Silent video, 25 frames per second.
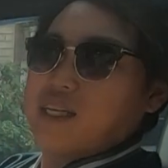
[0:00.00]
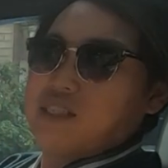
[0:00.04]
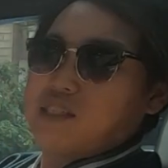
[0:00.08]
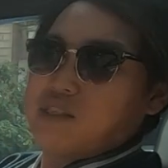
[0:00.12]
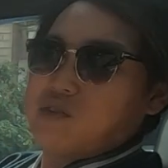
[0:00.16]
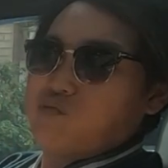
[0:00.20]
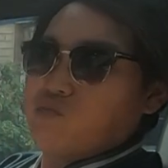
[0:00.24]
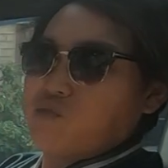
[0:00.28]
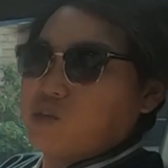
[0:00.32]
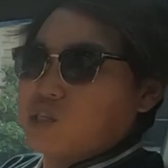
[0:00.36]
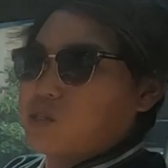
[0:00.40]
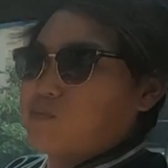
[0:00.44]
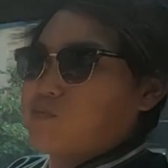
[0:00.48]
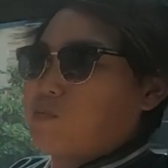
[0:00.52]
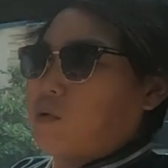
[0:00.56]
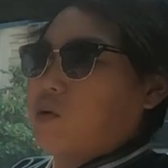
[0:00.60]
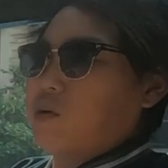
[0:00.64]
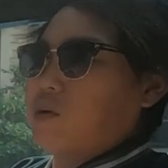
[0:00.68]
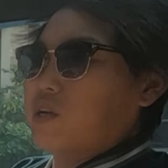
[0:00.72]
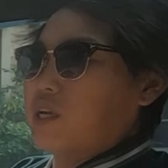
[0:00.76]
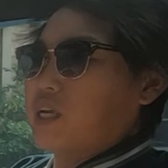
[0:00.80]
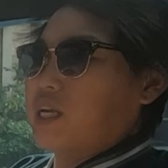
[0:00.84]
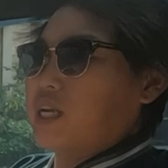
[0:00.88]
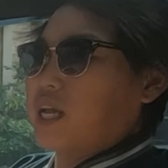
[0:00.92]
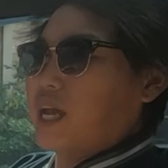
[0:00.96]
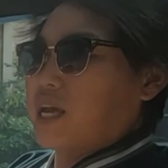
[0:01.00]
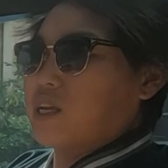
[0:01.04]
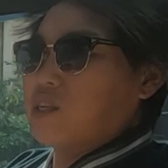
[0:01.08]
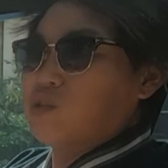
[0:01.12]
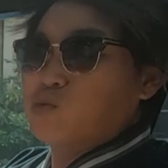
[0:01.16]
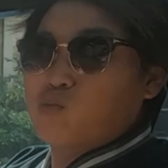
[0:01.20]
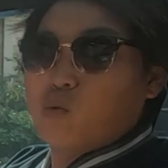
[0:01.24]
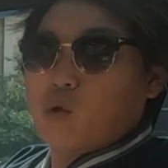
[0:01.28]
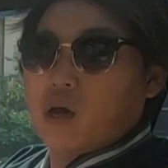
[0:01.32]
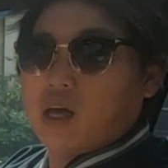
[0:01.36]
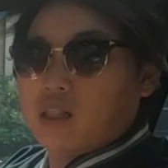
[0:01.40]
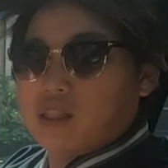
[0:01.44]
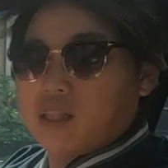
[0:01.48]
isn't responding
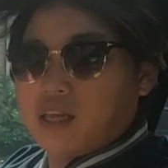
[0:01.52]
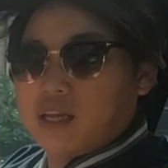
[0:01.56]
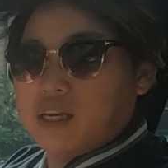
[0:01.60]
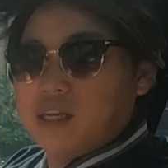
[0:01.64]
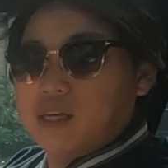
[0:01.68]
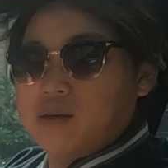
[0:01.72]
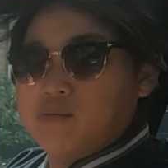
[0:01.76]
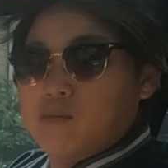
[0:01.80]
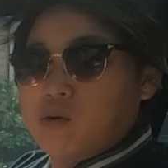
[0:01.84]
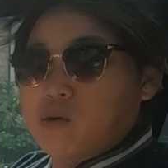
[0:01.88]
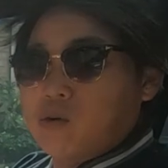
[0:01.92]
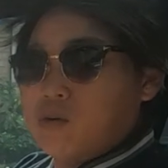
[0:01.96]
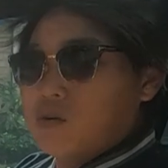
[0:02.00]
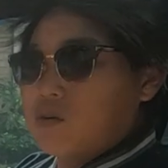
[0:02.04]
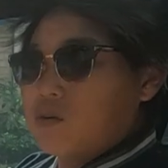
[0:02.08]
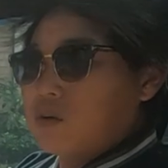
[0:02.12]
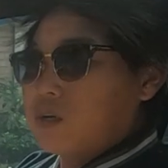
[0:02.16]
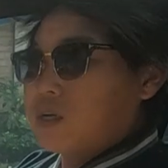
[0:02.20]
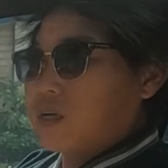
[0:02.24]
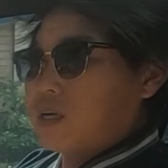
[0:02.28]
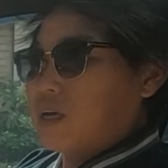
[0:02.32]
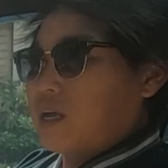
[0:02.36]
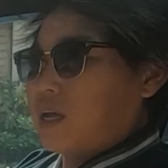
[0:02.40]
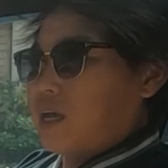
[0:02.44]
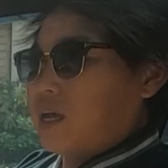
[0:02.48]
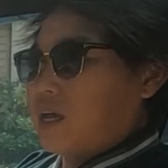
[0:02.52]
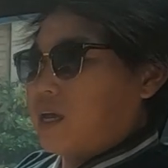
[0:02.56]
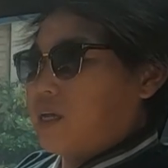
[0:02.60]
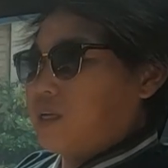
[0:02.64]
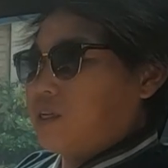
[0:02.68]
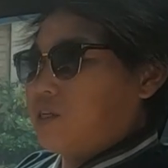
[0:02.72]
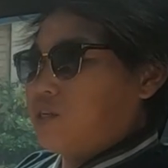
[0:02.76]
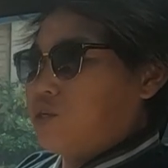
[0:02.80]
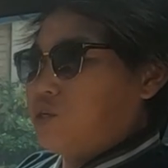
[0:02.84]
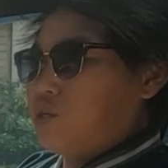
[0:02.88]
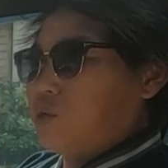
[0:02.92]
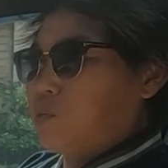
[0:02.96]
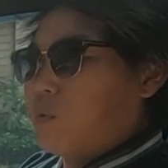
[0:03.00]
as well anymore, and
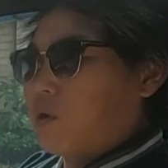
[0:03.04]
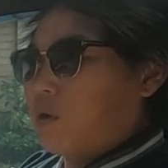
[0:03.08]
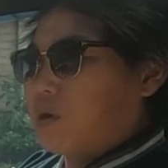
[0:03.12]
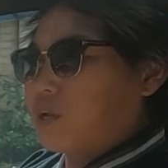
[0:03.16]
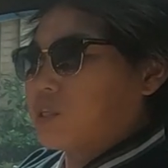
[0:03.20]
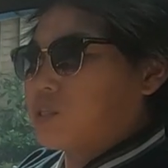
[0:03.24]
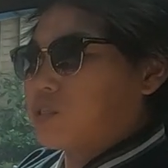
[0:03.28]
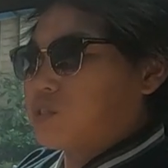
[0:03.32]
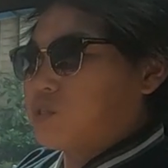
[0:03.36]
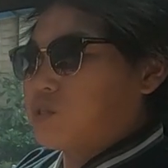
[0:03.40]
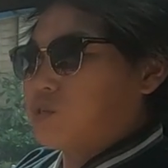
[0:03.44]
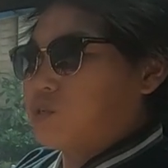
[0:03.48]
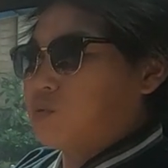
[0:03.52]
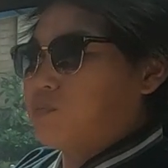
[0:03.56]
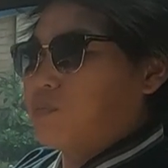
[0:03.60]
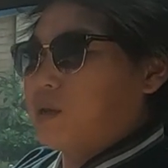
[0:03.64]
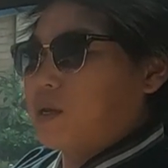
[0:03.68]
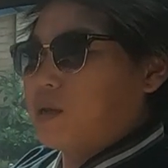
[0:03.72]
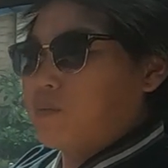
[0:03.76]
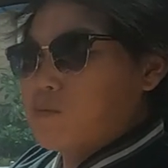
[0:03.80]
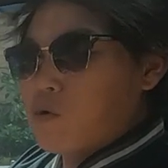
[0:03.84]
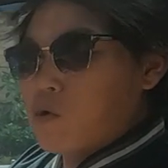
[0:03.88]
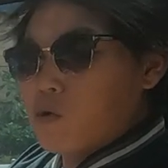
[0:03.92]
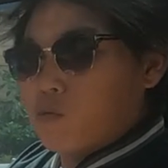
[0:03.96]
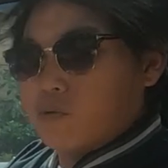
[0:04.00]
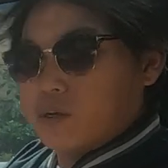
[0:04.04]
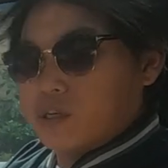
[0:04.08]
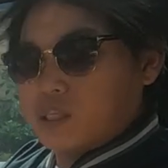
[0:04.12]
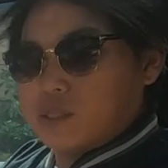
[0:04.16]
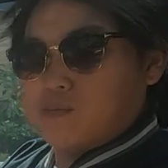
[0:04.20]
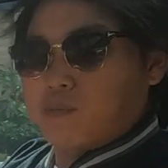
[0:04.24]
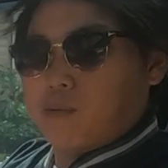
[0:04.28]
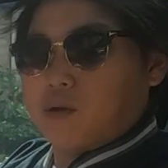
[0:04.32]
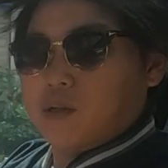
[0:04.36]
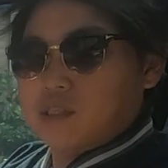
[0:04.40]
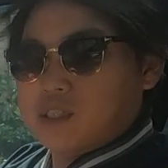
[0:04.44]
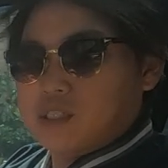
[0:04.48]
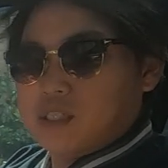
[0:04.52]
you want it to be more
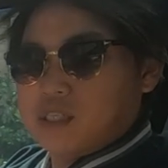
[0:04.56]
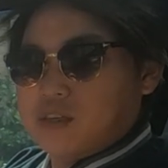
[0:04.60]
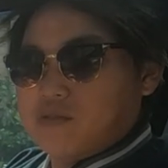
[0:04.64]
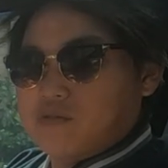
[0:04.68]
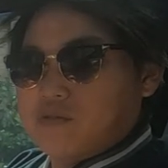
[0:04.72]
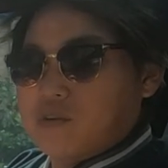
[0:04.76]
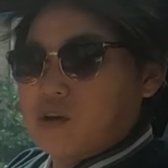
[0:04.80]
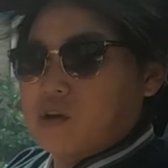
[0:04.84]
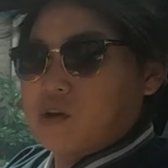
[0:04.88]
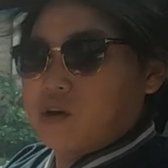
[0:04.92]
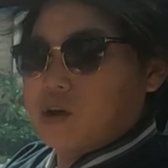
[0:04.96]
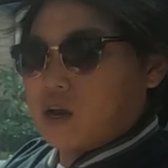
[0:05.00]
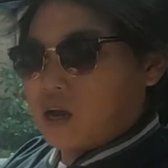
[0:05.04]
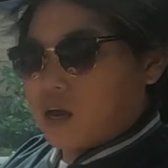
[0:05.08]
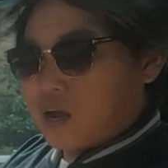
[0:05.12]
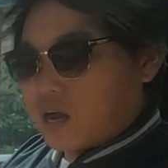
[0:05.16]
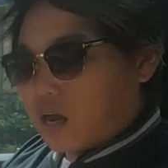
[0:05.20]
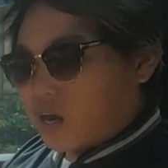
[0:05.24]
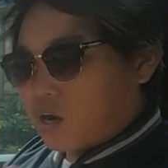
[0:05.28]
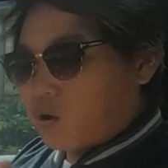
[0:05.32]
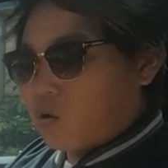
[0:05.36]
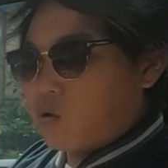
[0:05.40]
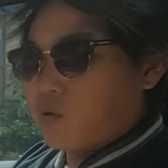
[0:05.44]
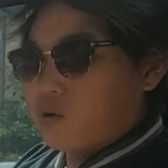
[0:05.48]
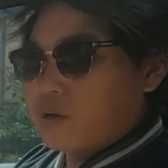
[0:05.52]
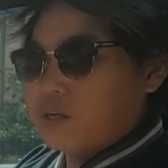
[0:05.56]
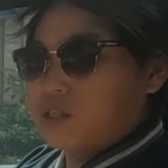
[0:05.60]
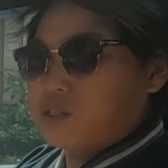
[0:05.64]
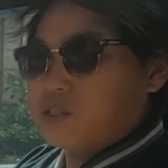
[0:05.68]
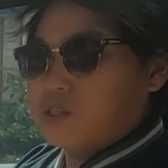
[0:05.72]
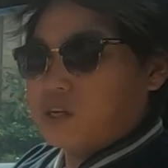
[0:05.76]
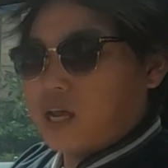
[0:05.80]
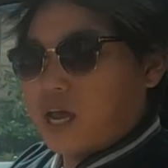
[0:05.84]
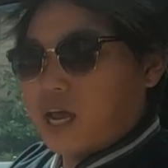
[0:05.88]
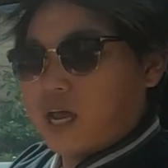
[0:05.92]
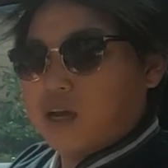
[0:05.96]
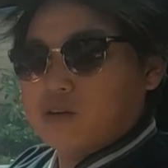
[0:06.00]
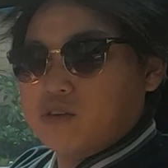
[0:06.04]
responsive according
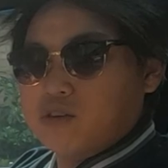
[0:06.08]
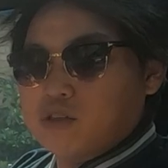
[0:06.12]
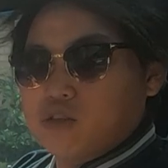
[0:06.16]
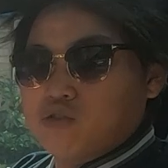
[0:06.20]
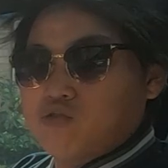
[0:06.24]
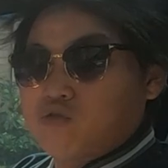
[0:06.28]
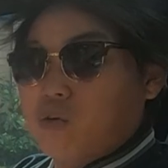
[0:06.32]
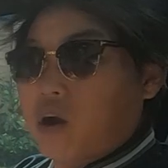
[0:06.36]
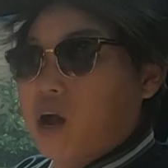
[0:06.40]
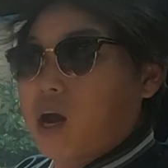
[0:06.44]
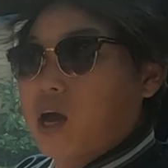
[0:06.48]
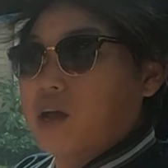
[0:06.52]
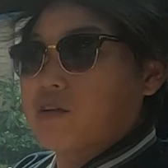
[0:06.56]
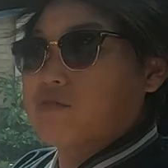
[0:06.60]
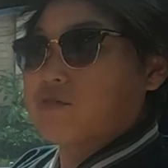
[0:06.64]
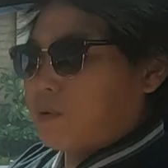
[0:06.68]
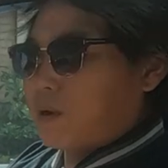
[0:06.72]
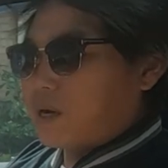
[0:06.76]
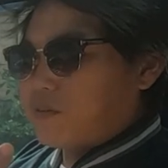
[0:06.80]
to how you drive.